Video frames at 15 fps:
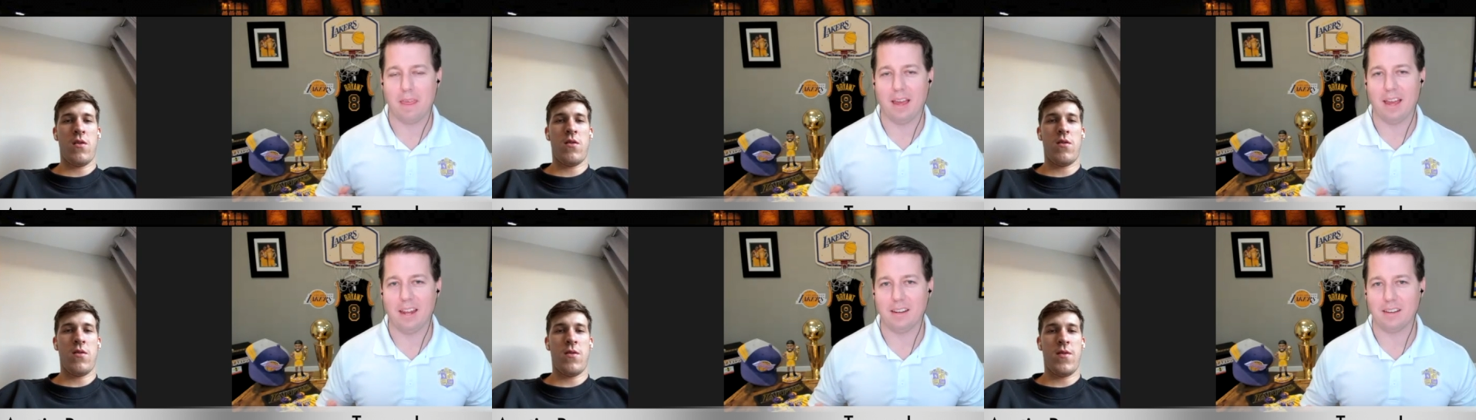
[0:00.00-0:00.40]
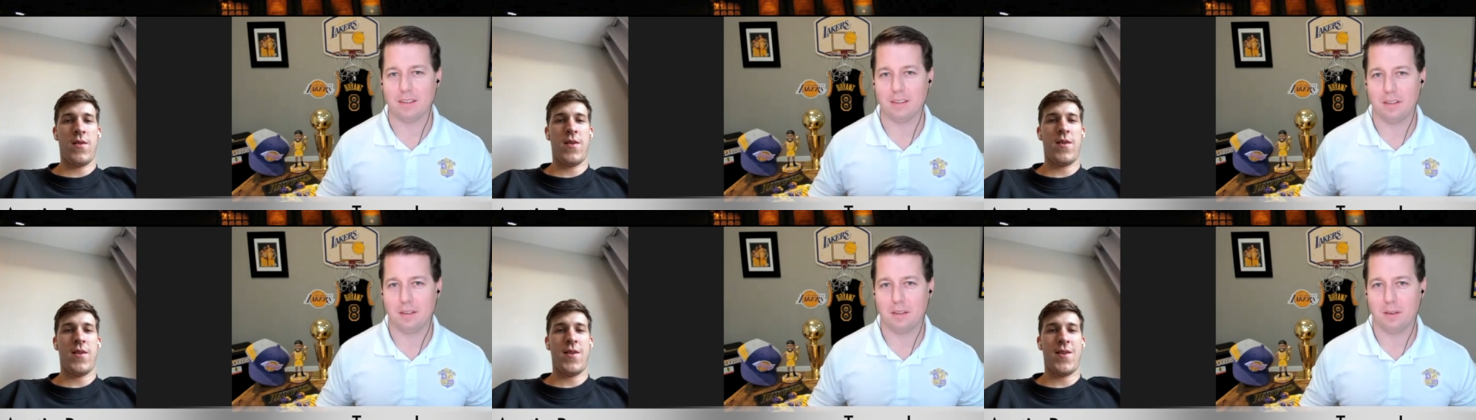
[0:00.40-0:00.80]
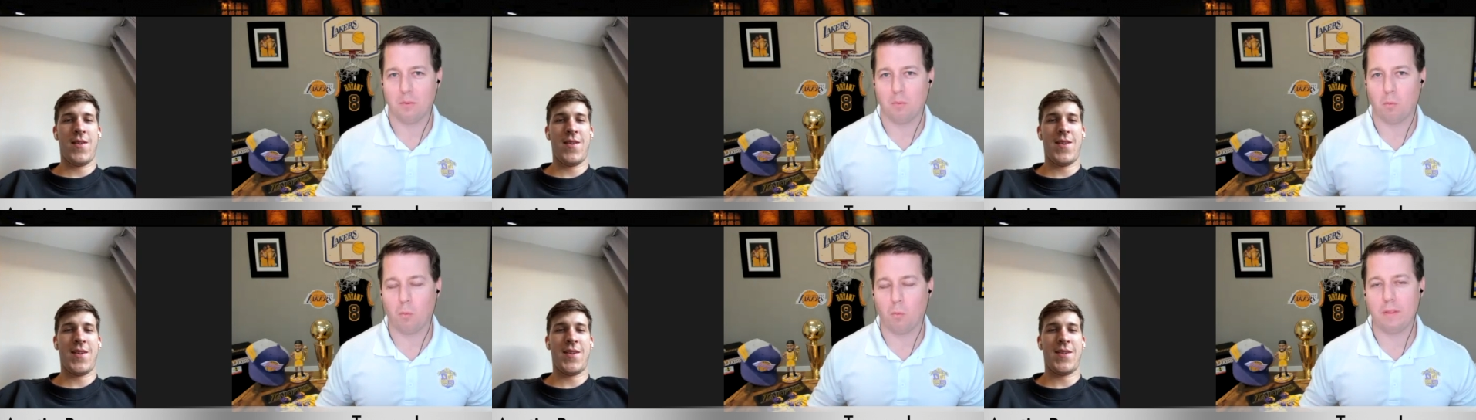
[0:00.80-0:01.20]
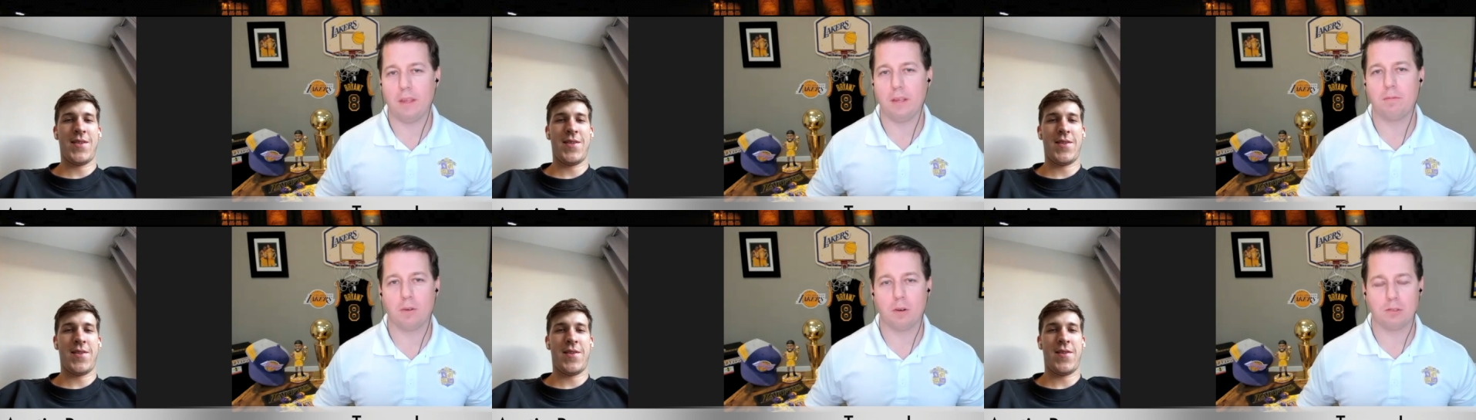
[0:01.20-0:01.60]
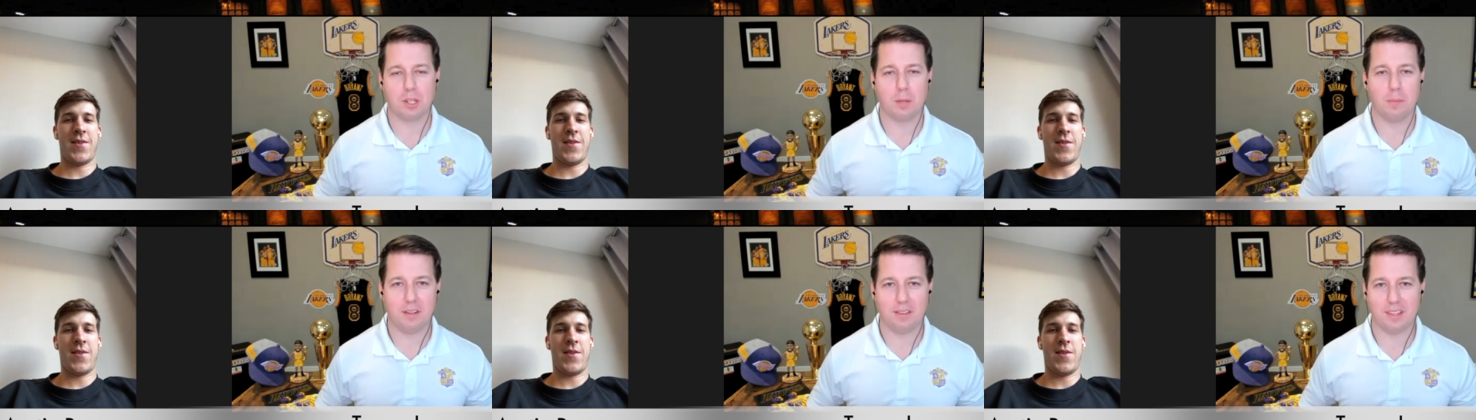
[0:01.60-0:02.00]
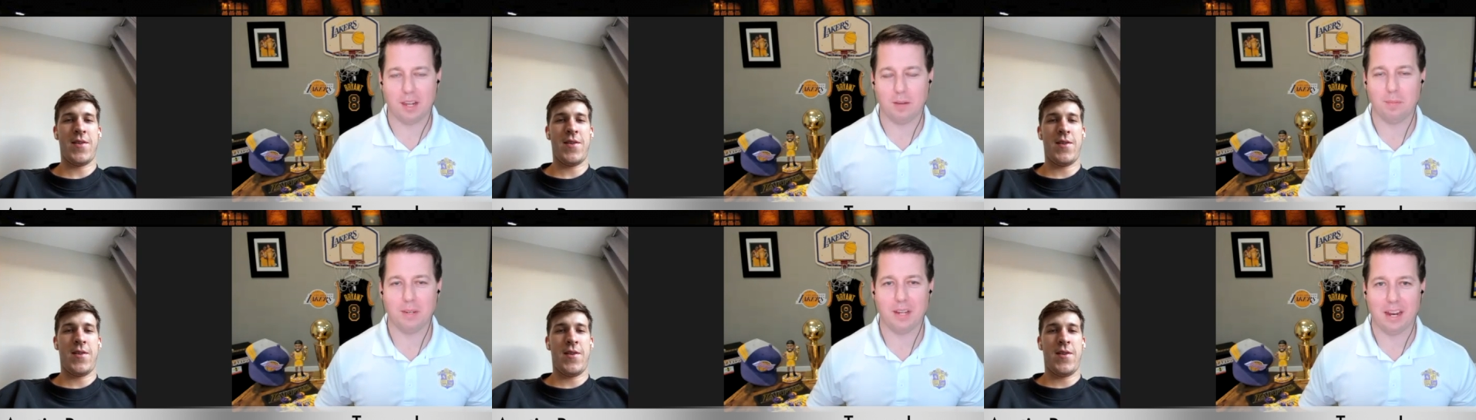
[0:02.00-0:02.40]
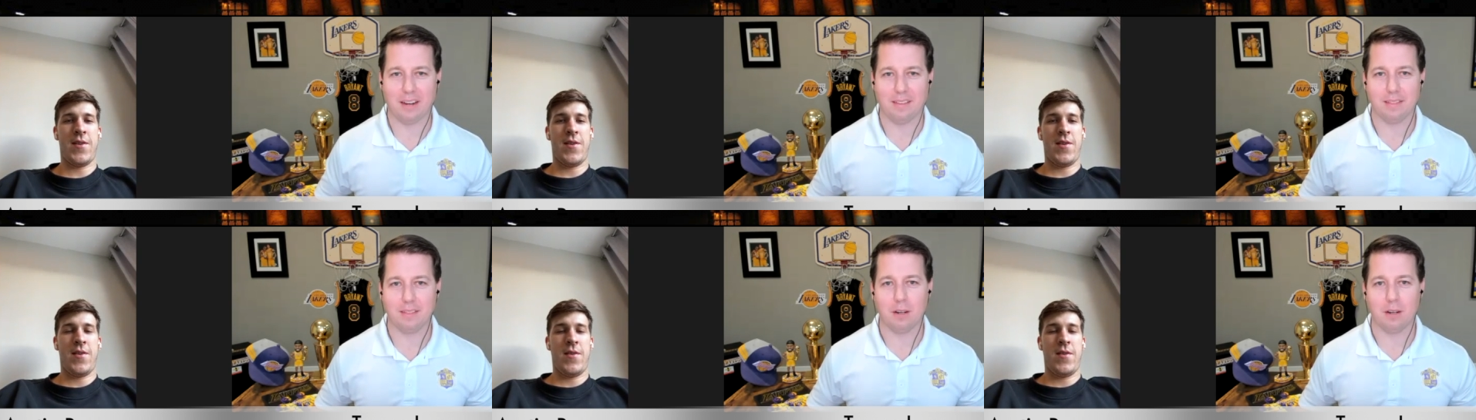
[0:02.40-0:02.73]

Speaker 1: that when they first come into the NBA,